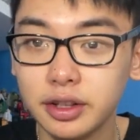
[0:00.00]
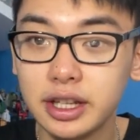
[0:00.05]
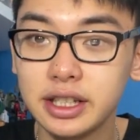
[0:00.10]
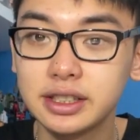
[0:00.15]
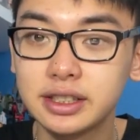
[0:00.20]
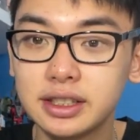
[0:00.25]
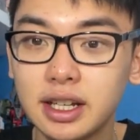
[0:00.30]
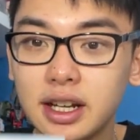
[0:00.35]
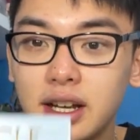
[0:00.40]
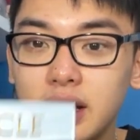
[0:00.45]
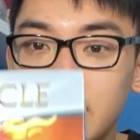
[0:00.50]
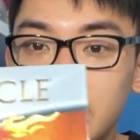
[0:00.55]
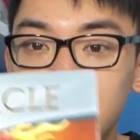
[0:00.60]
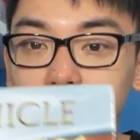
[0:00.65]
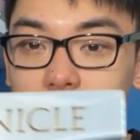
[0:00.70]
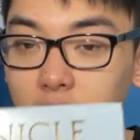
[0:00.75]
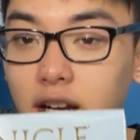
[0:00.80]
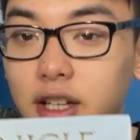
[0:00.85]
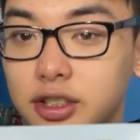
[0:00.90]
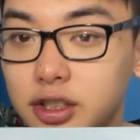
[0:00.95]
This
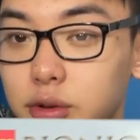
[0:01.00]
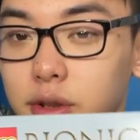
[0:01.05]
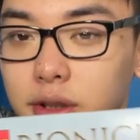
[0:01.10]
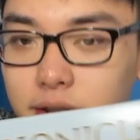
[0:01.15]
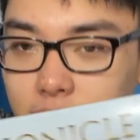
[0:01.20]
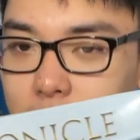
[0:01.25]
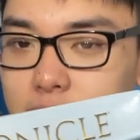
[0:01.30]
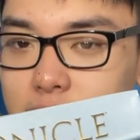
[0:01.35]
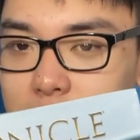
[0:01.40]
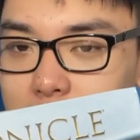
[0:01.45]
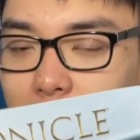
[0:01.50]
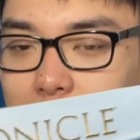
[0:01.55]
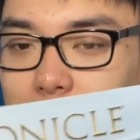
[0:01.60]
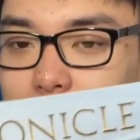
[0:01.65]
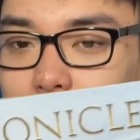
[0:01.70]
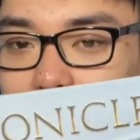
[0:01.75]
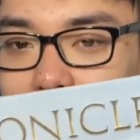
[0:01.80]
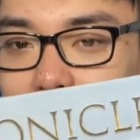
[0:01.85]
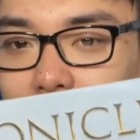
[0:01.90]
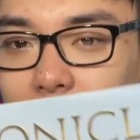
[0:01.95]
is also a nice nod
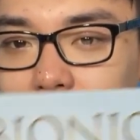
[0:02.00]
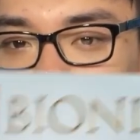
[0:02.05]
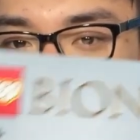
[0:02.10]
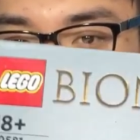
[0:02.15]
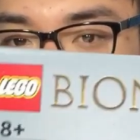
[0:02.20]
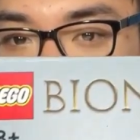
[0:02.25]
to Bionicle,